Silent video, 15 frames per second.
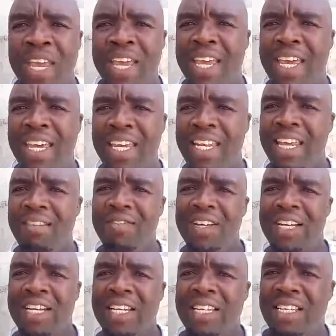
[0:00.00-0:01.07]
he
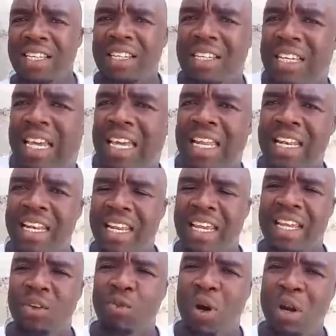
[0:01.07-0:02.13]
never, he, and
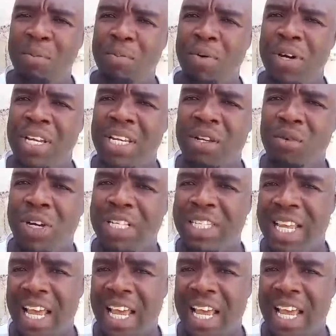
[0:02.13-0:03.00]
at one point he was